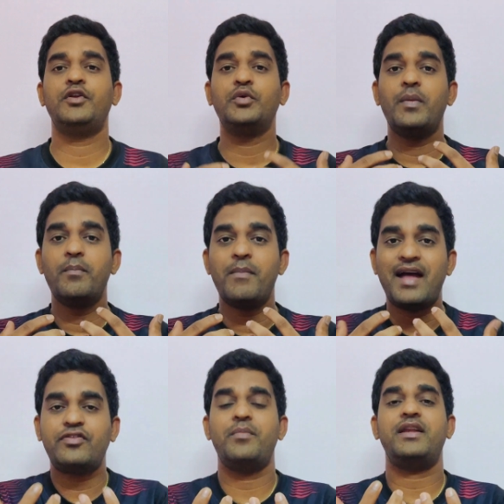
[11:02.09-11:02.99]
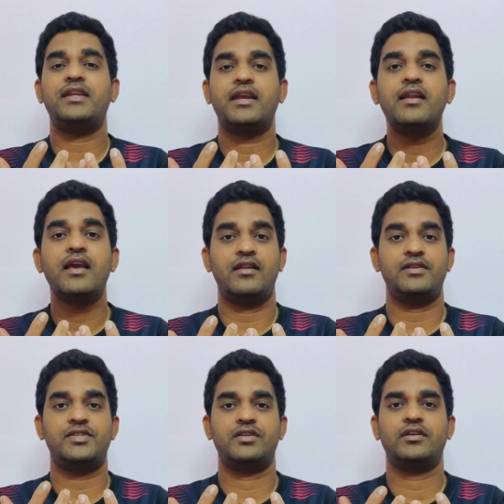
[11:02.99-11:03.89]
we do mathematical
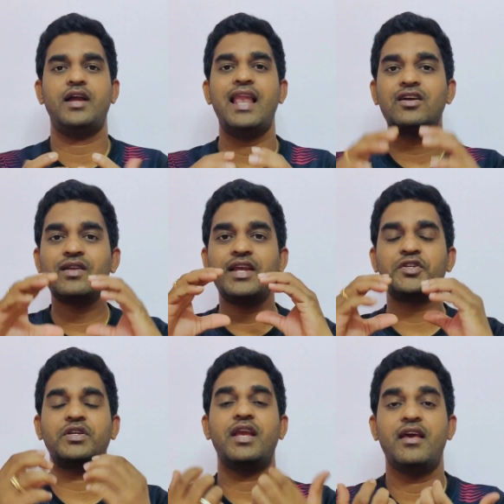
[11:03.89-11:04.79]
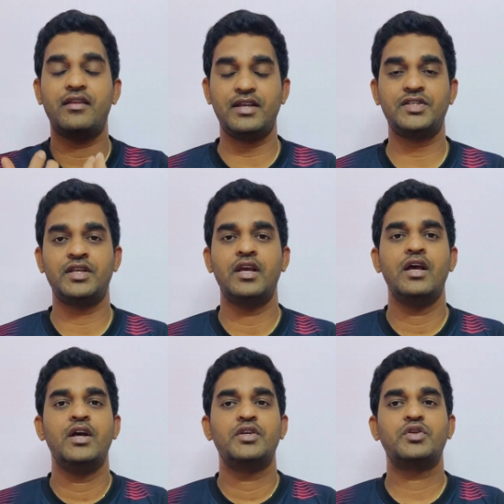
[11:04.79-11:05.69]
errors, calculation errors.
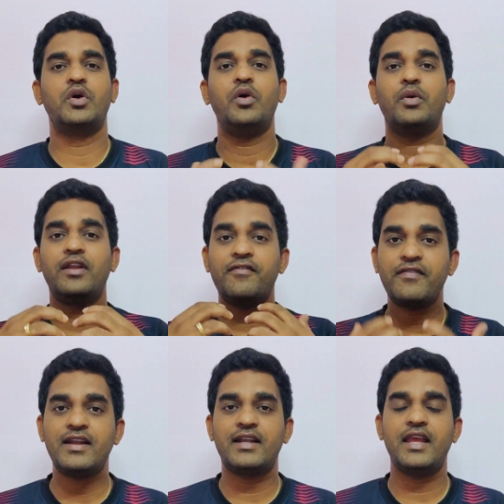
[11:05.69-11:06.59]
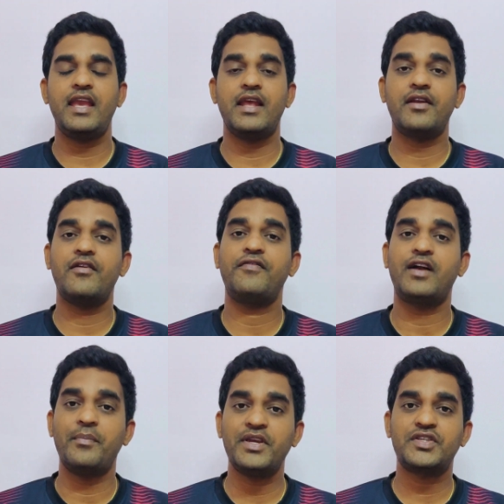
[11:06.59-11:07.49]
So definitely error
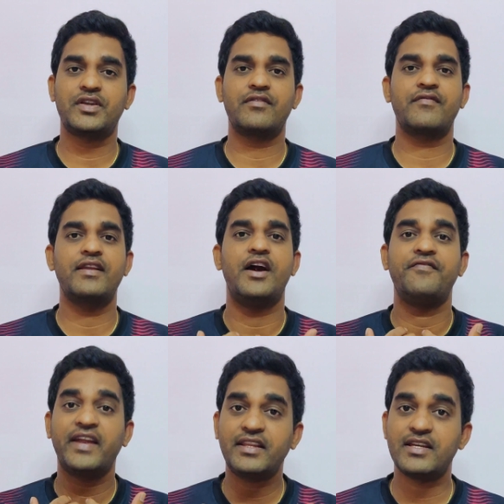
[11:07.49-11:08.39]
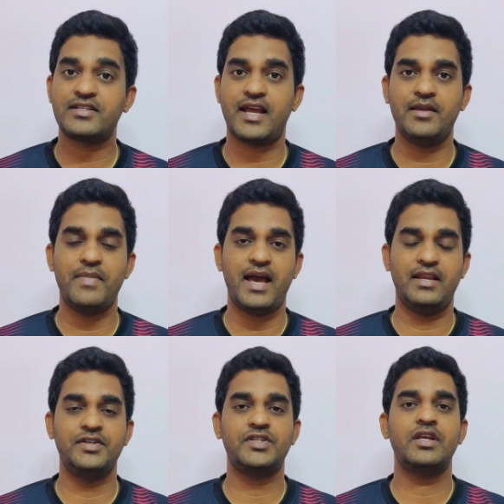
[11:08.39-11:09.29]
of commission will affect the trial
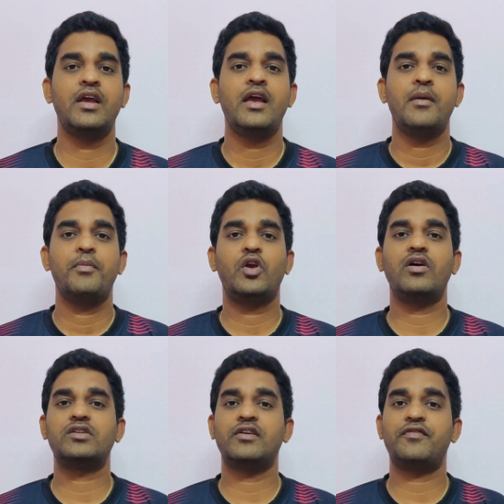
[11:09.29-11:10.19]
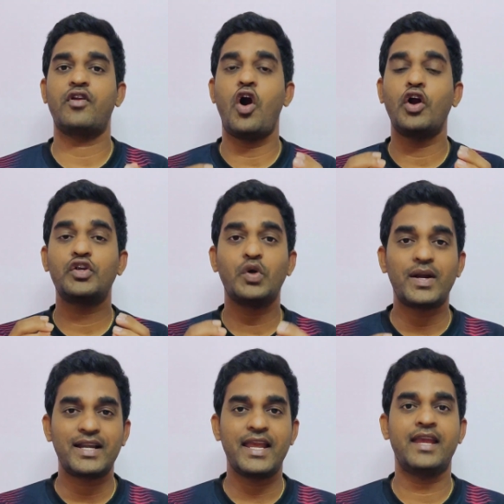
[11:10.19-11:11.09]
balance because of wrong
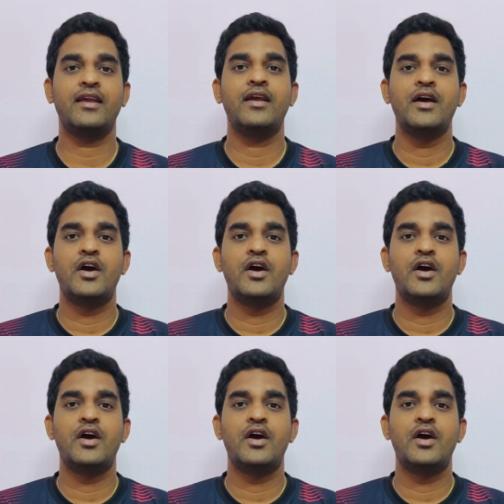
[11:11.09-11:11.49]
totaling,